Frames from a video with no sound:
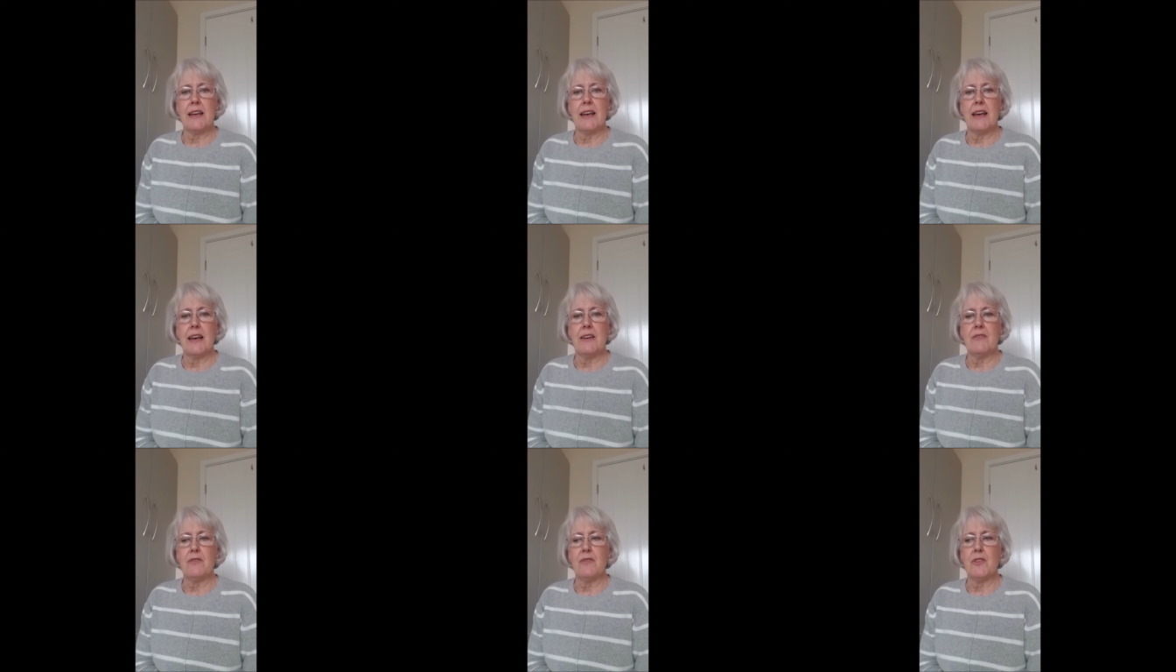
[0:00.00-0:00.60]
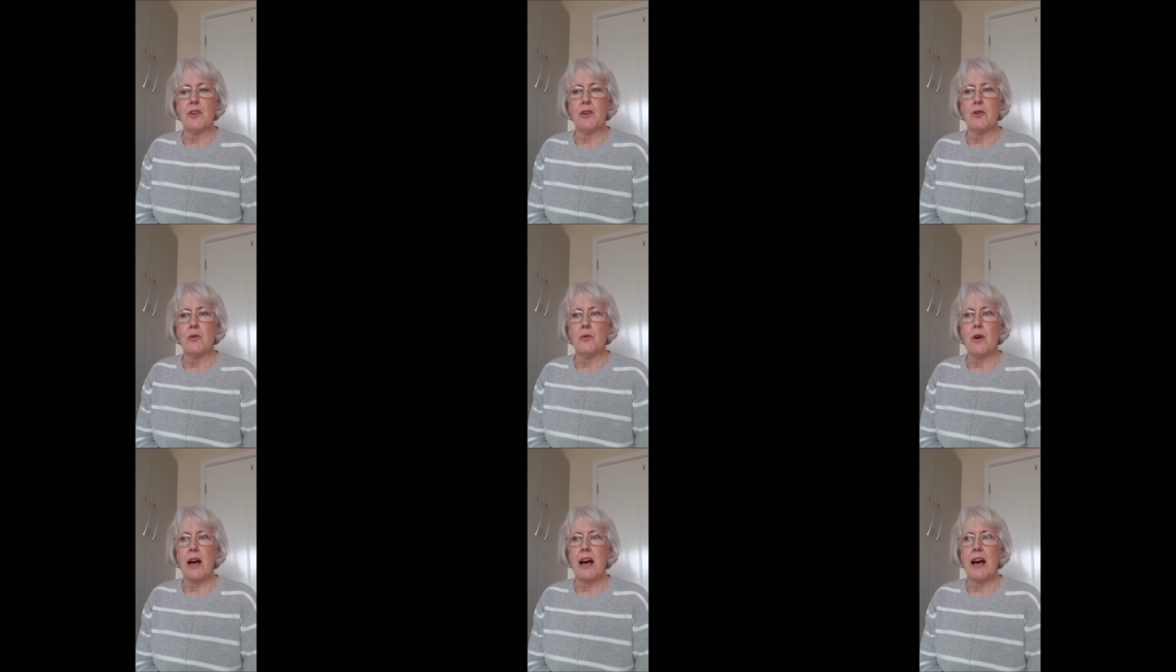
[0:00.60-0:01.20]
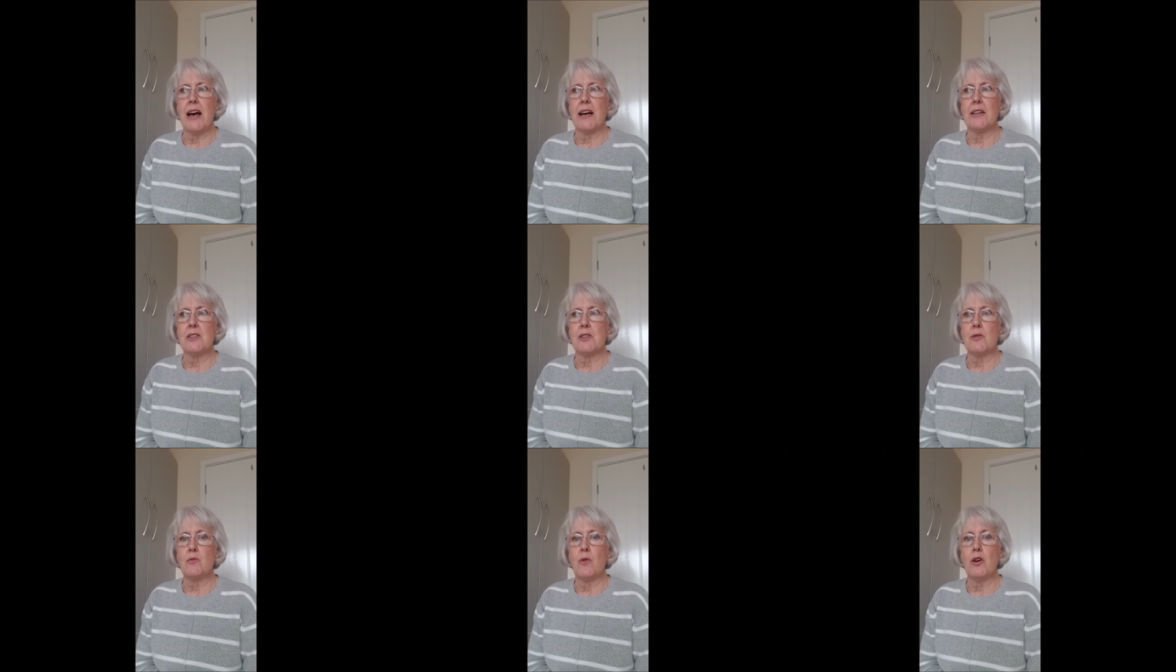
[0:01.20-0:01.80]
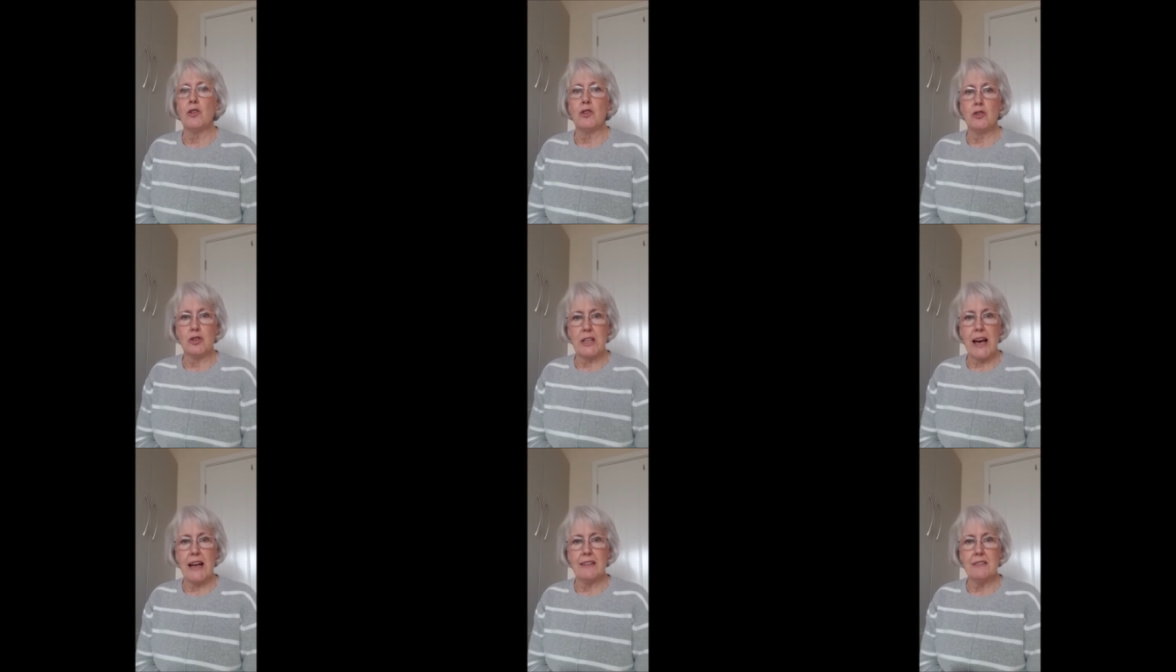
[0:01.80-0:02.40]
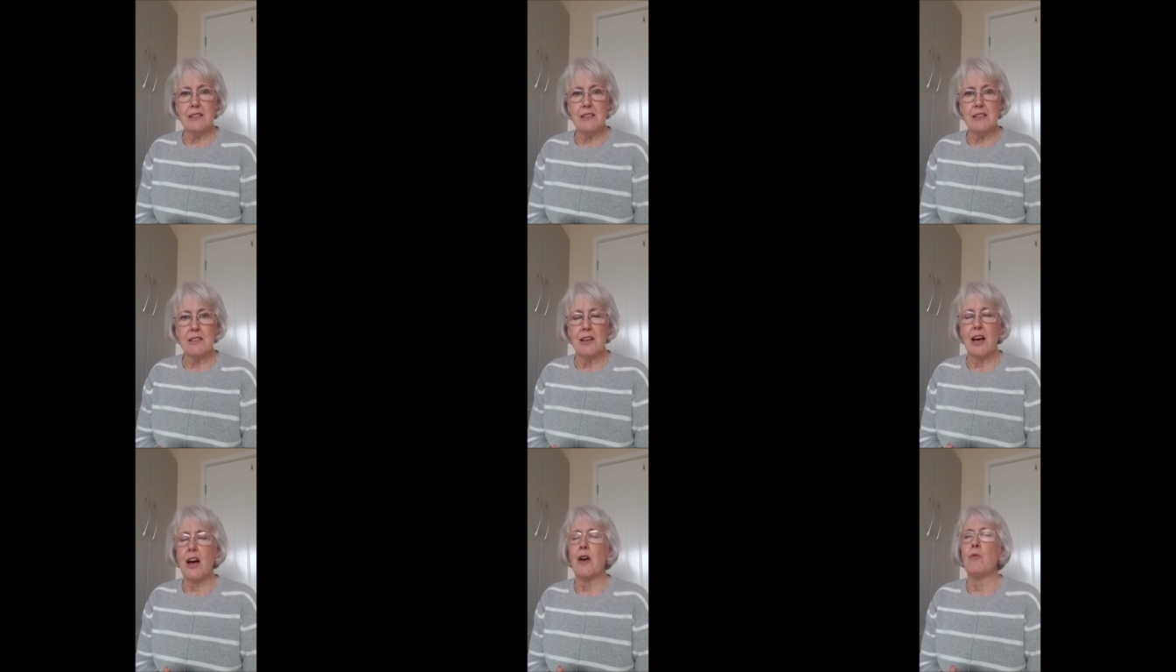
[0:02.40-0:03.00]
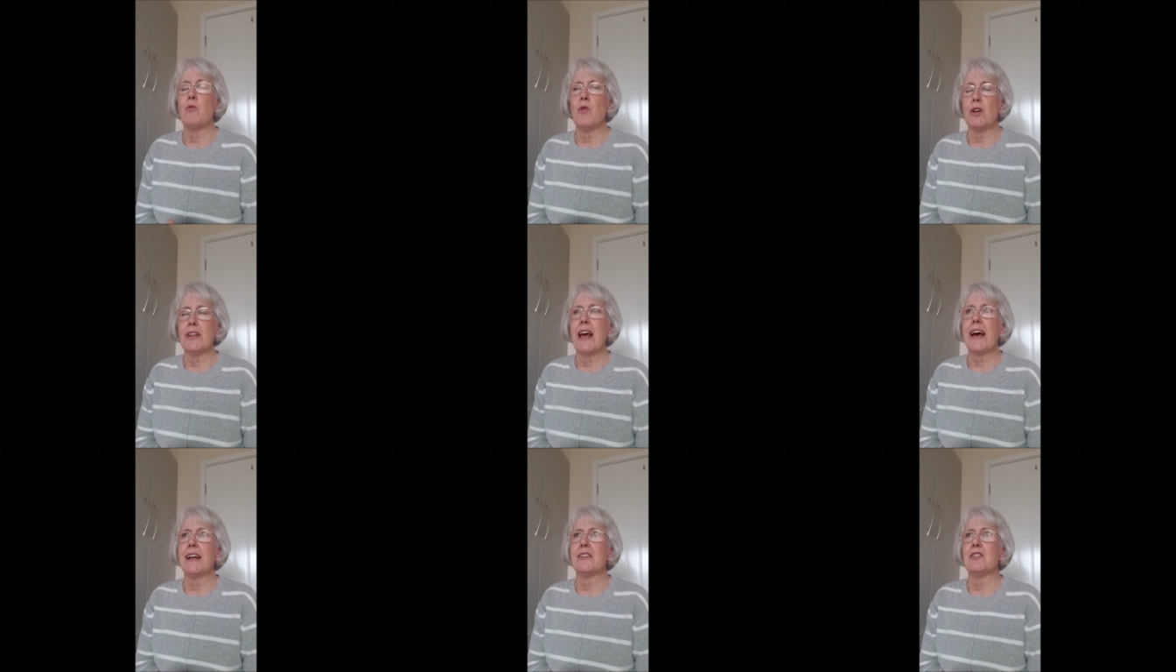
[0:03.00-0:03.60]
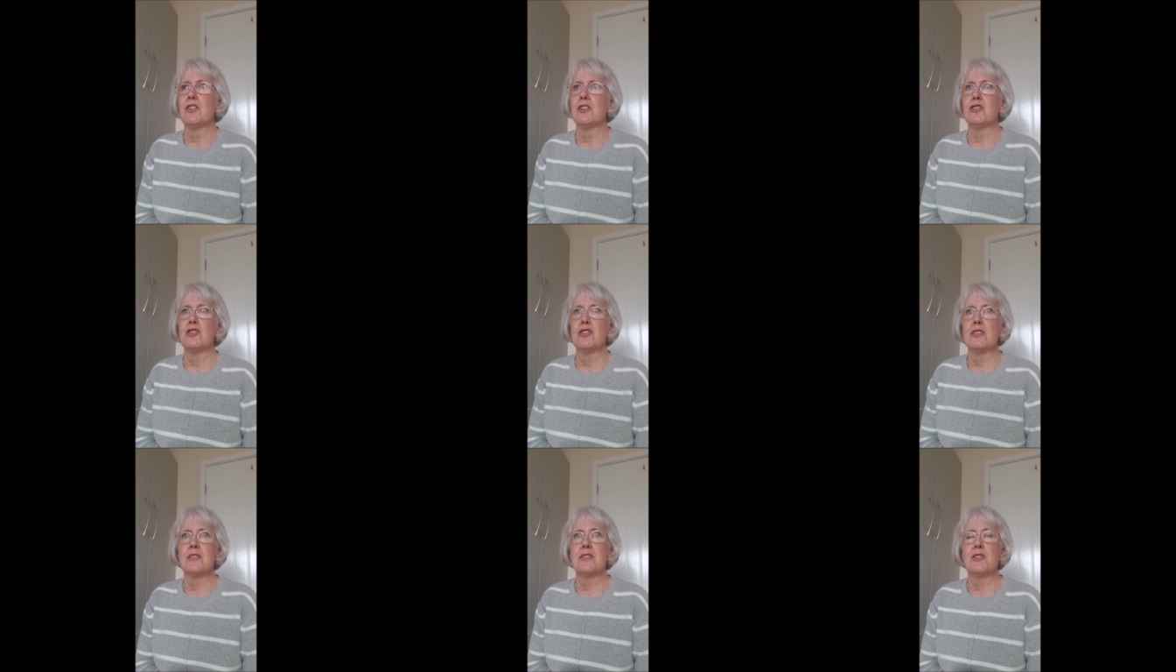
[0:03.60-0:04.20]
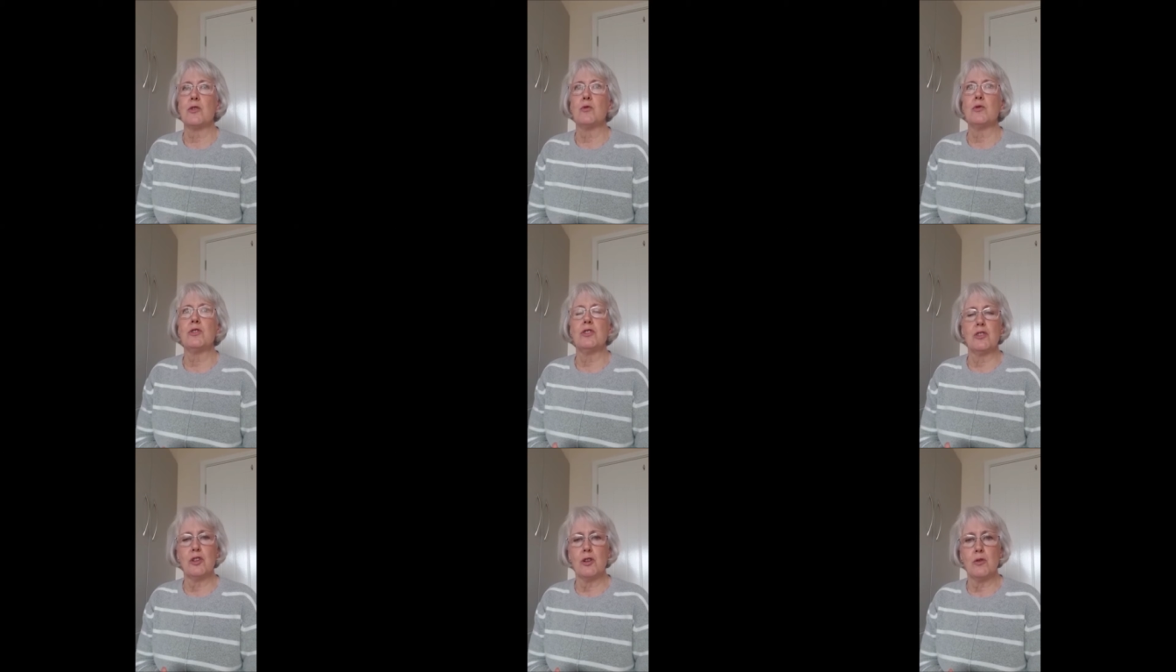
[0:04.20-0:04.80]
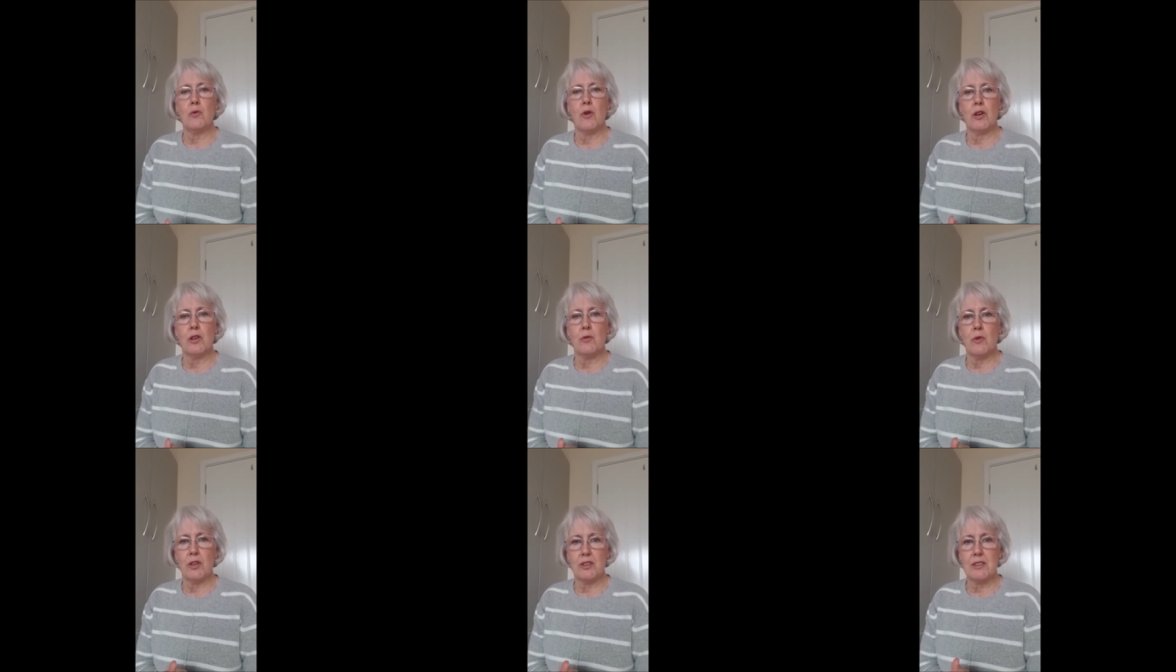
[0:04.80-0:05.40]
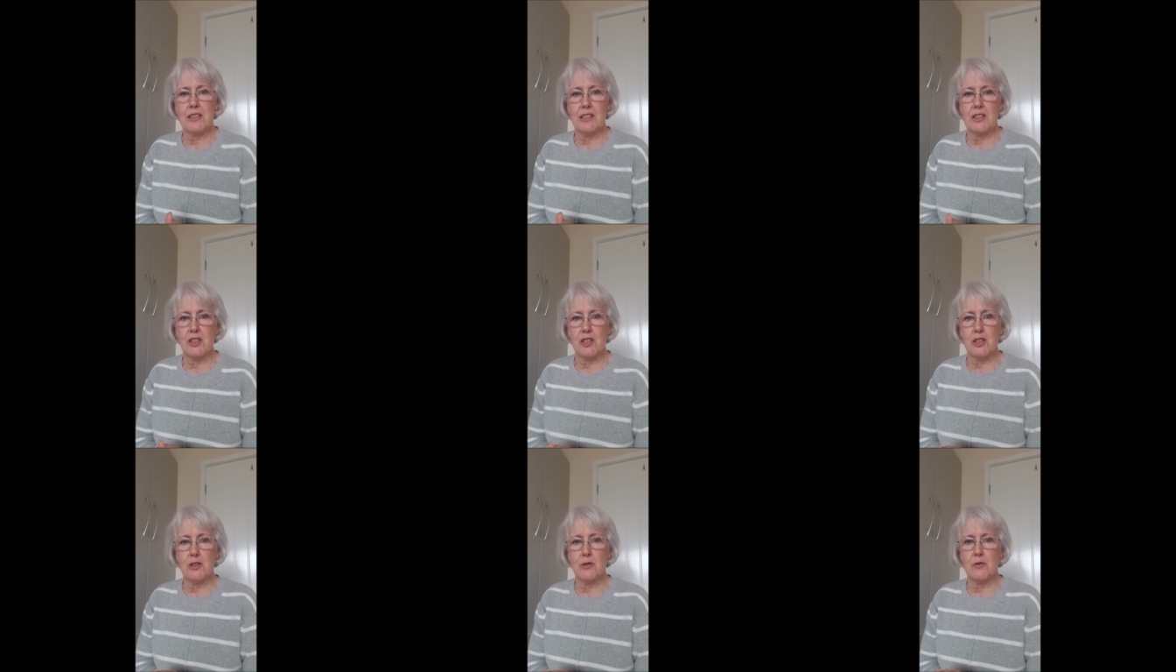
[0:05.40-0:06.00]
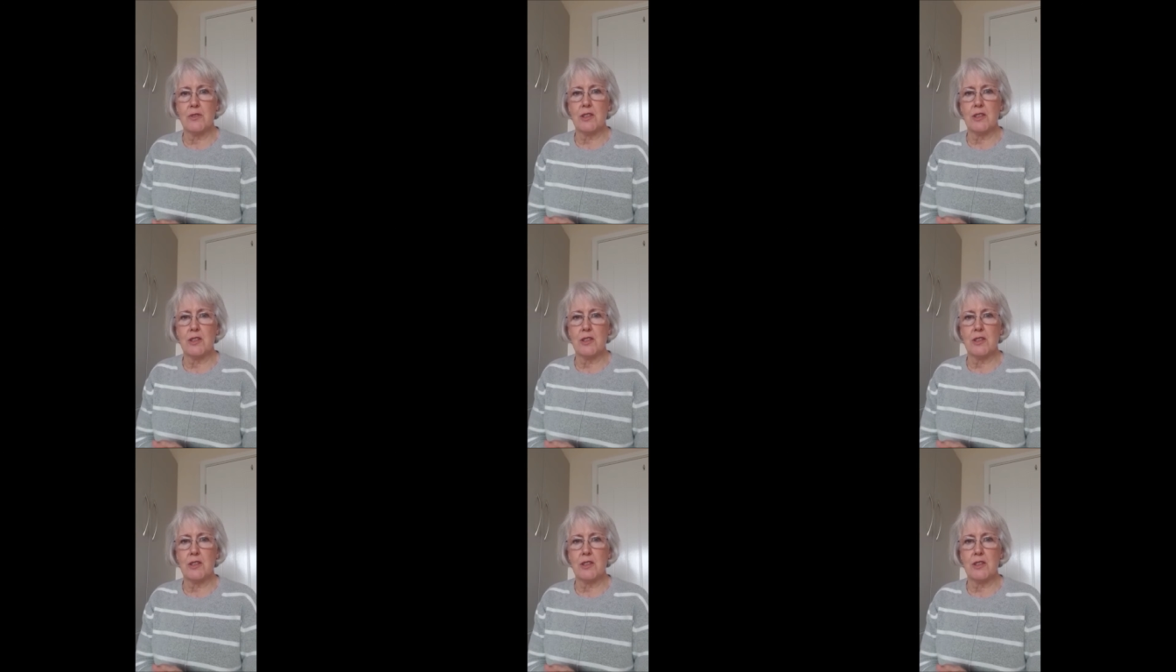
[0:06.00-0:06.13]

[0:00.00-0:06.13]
if you had one good hand and one hand that just wouldn't do what you want it to do.